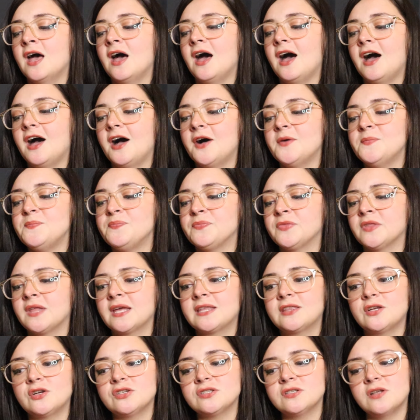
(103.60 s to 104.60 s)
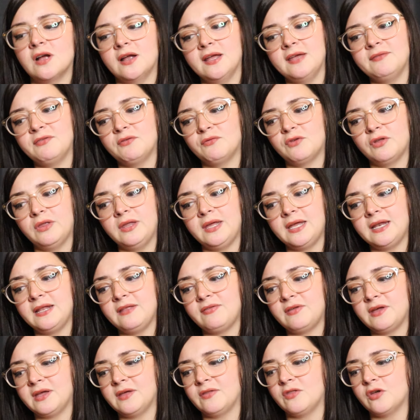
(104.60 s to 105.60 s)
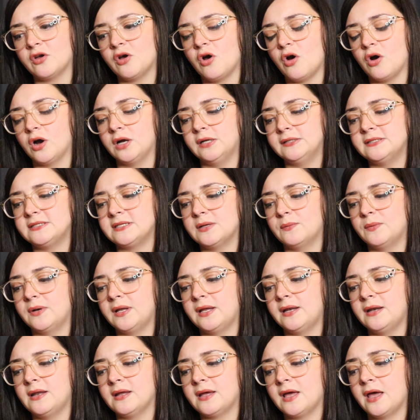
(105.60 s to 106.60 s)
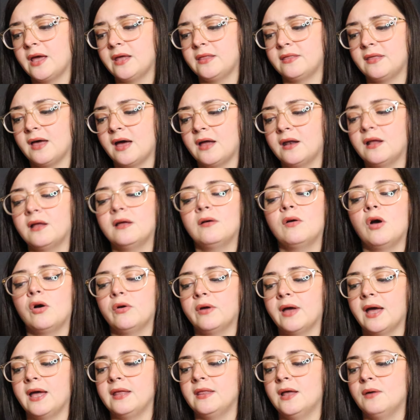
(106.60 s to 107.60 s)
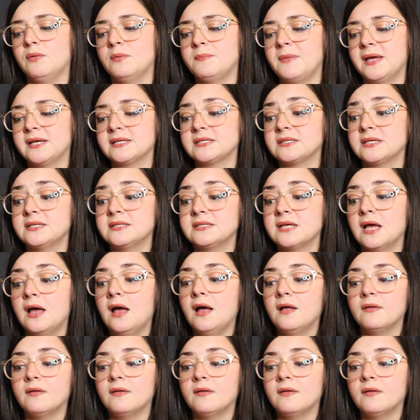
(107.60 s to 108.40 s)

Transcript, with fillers: Um, like there's not even really anything in the cards that would indicate that. Uh, okay, that would make sense.